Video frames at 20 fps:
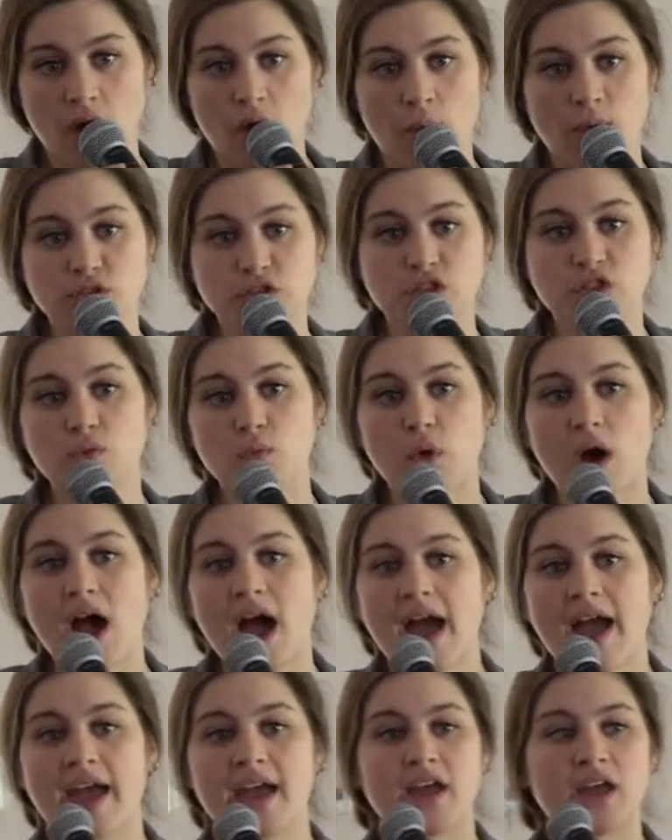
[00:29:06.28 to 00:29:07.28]
which is
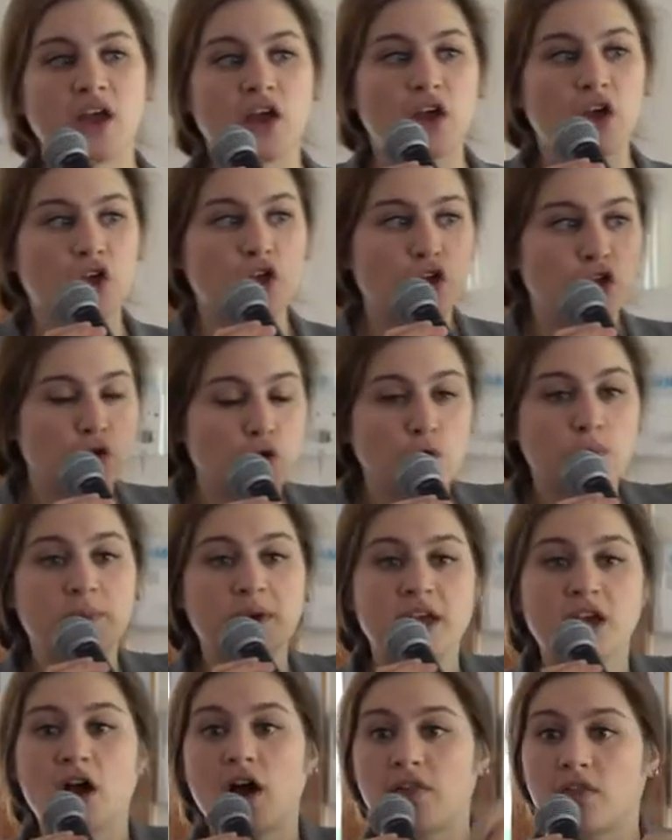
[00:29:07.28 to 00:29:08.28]
why you
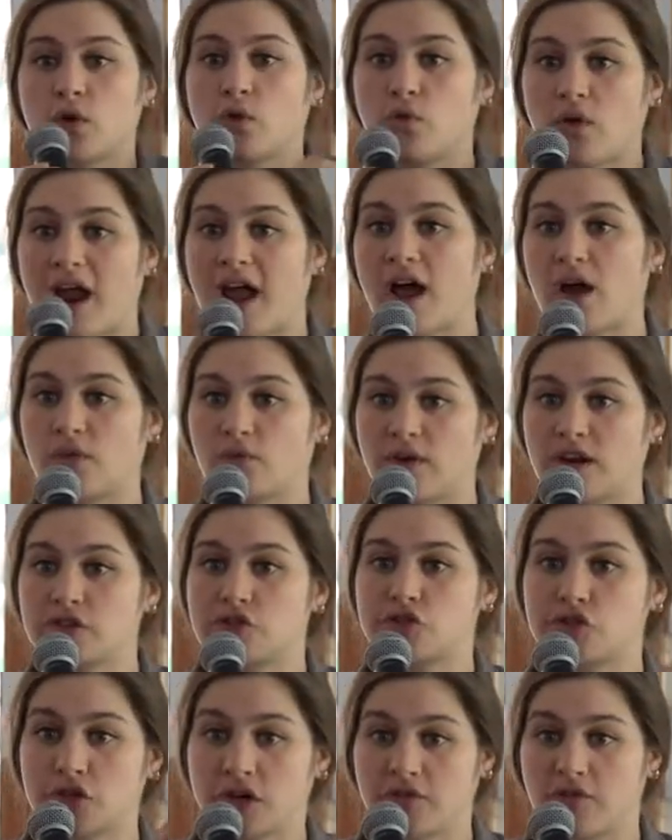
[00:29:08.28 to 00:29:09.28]
being on the ground
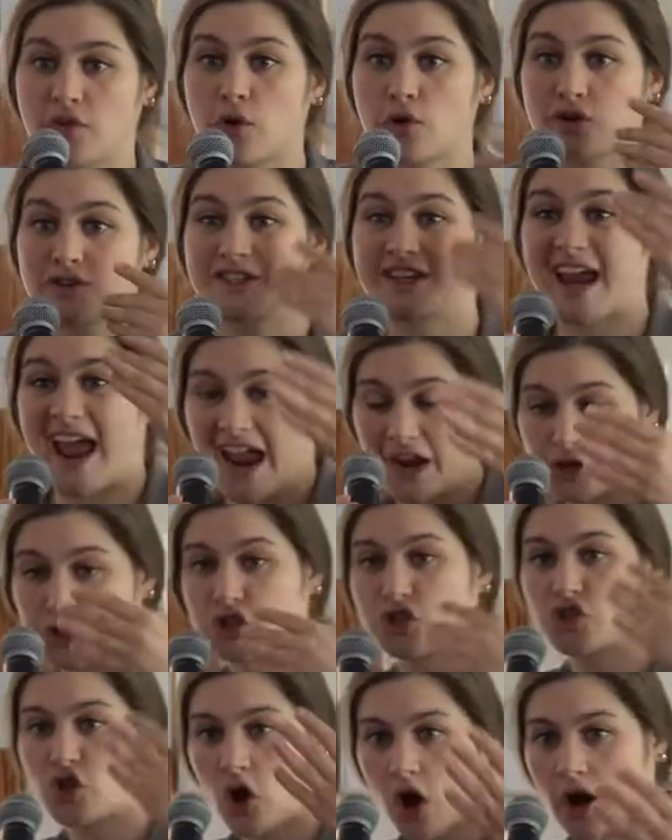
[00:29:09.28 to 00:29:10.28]
registering voters and
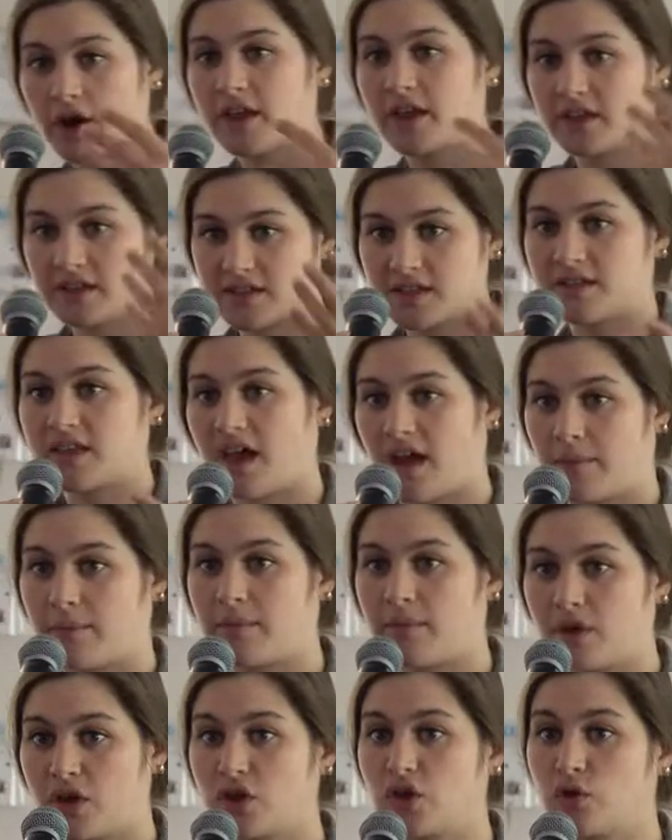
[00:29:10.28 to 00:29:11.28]
actually talking to
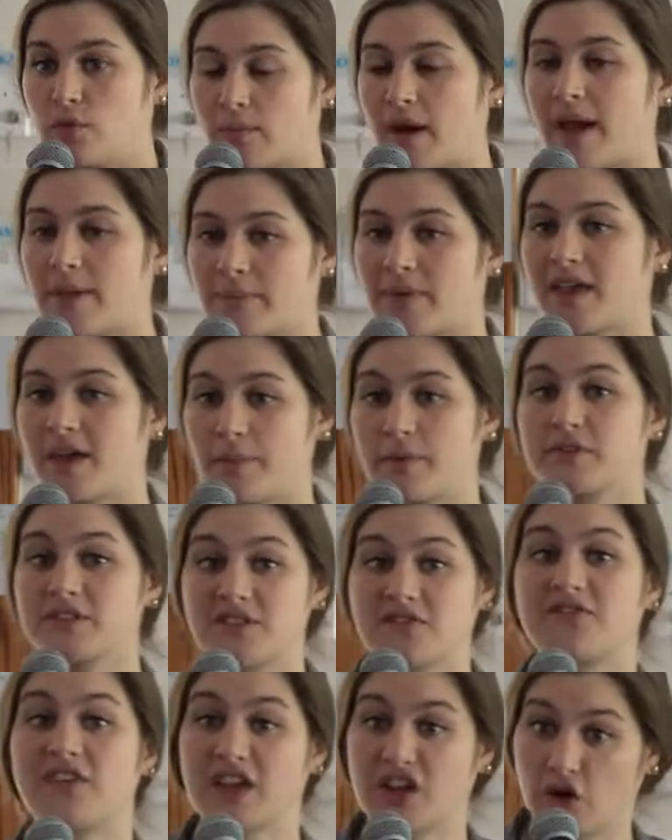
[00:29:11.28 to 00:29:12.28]
them, you might be able
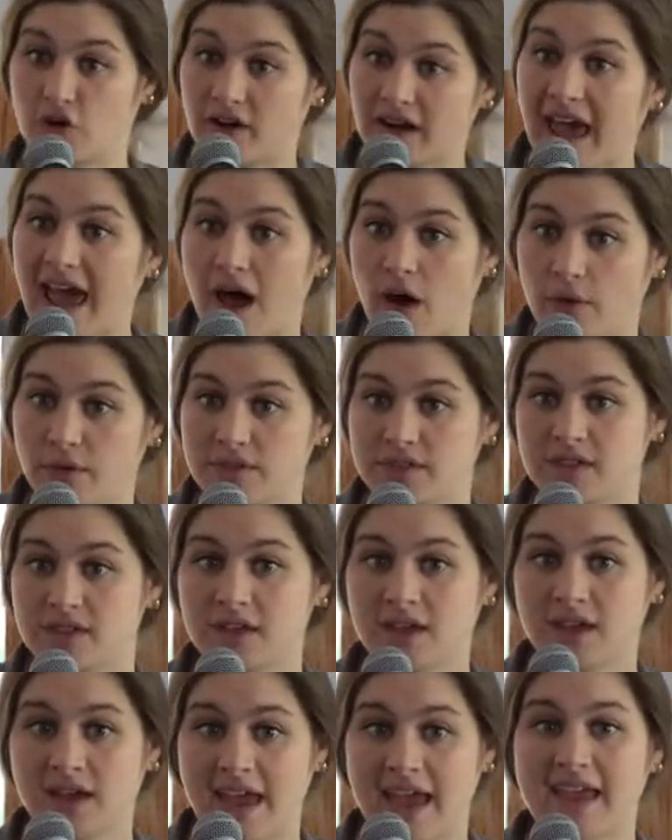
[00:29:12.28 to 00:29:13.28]
to figure it out
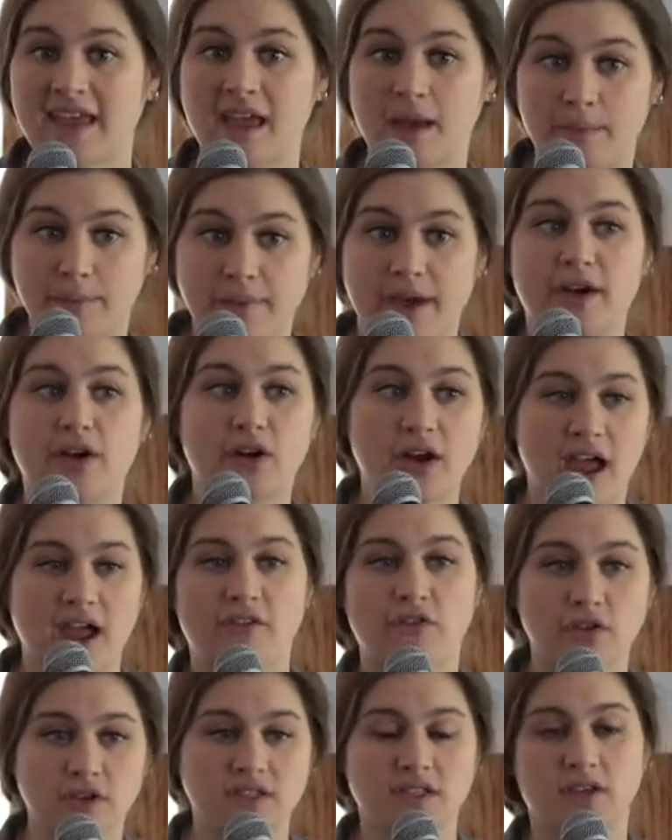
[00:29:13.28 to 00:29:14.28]
and get better
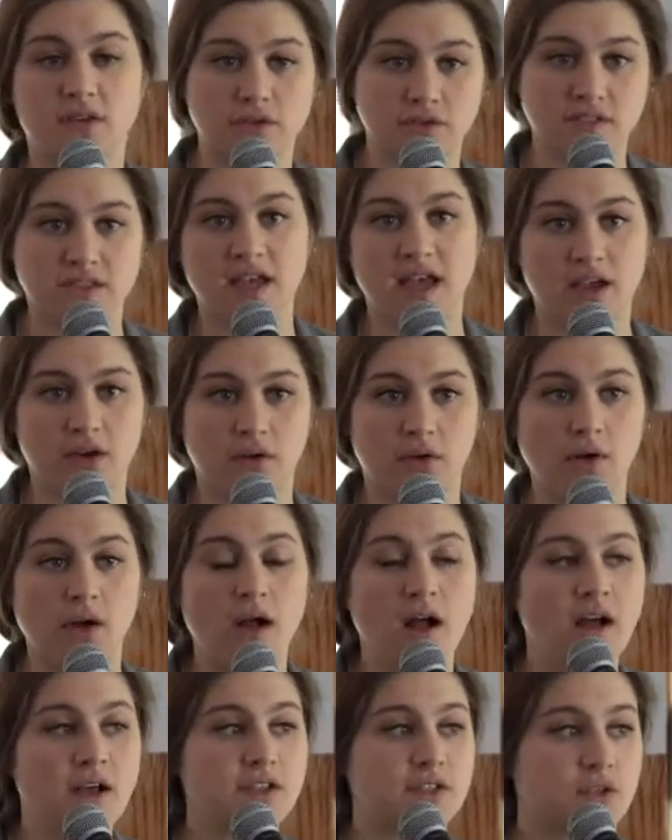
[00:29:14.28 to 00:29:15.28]
every single cycle.
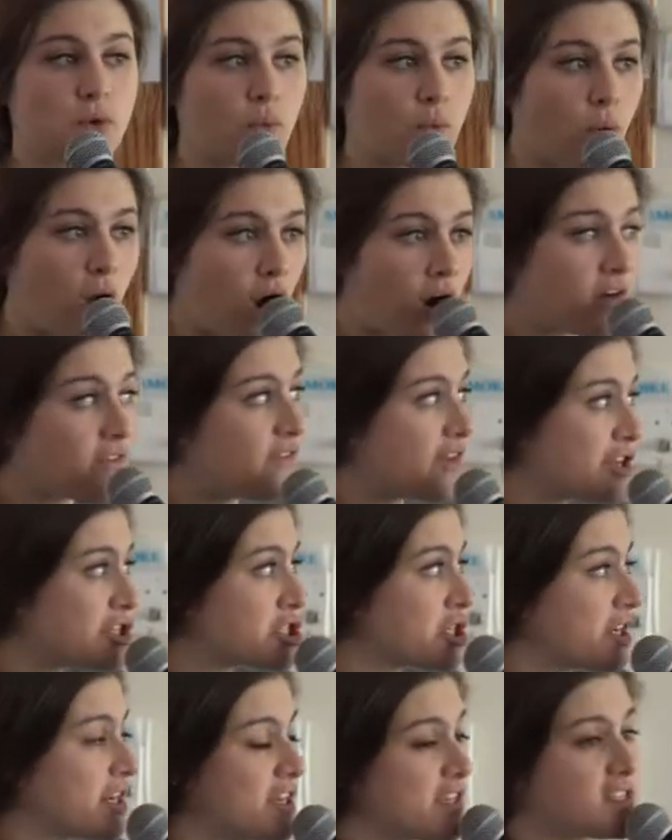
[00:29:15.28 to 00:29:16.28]
So our
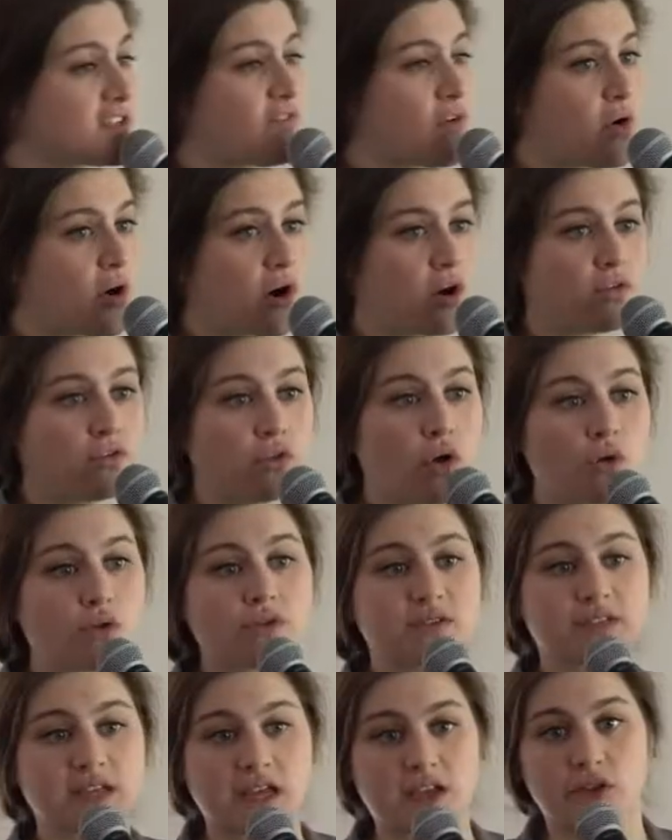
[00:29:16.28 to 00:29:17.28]
vision is for
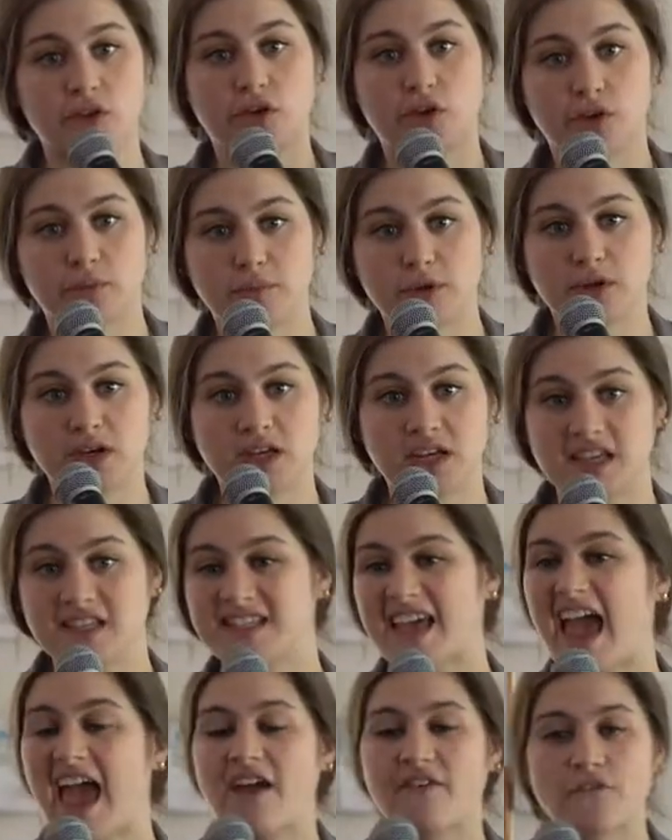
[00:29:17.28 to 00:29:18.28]
local secular
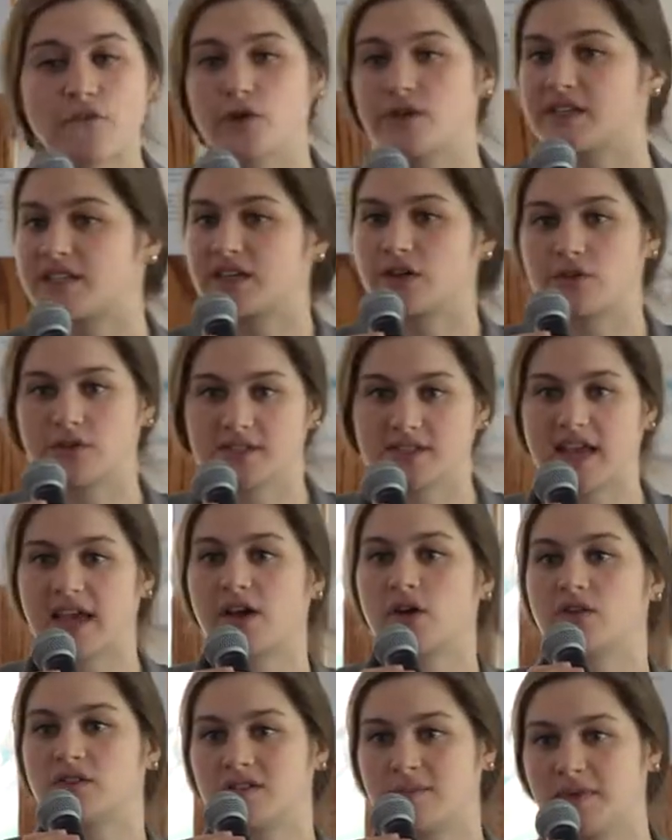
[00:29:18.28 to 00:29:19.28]
communities every single
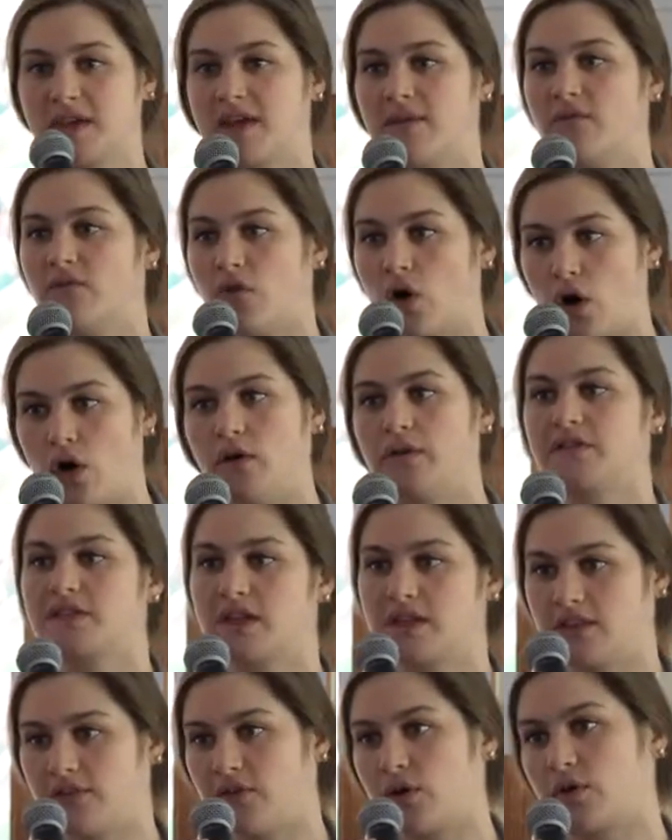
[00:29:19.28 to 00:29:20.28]
cycle to be involved
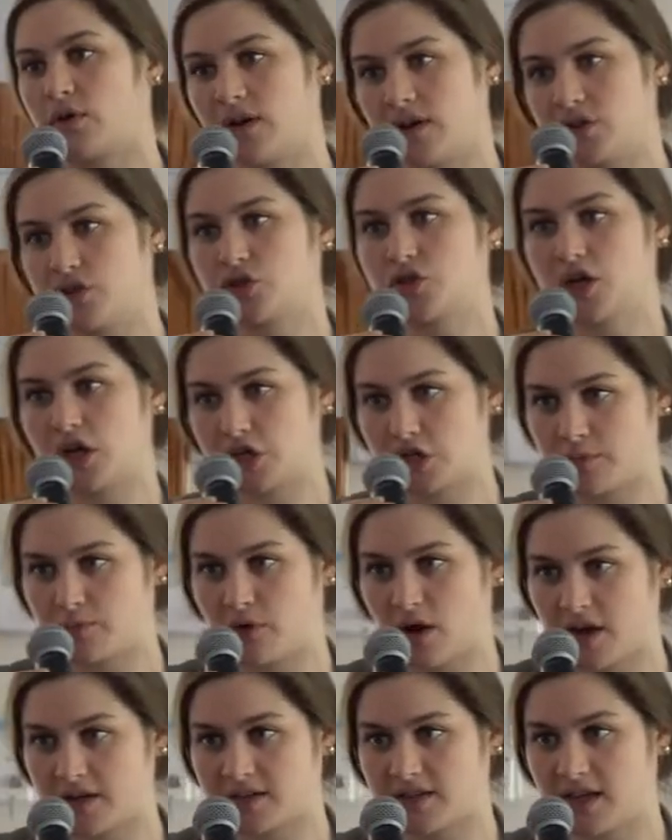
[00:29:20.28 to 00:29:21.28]
in the voter registration
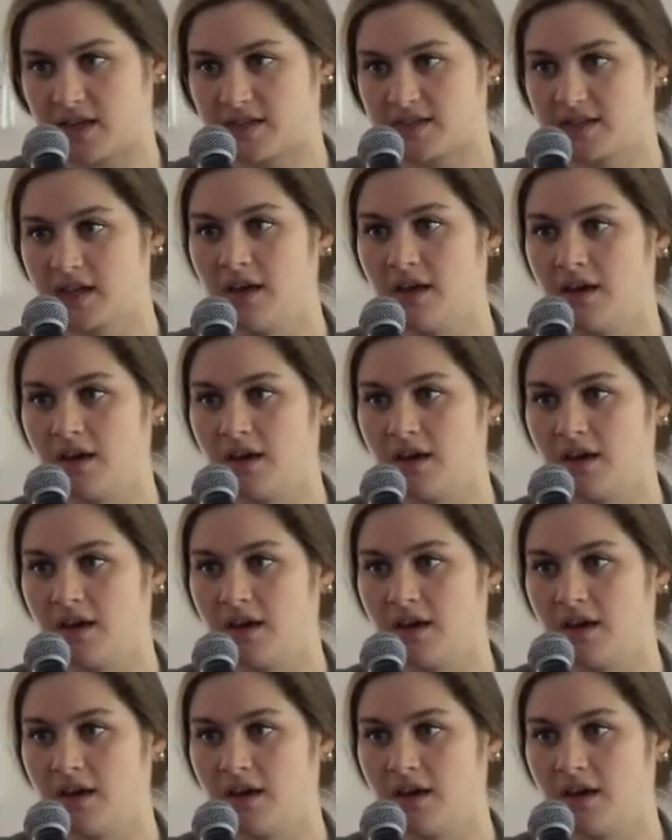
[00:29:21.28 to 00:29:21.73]
process.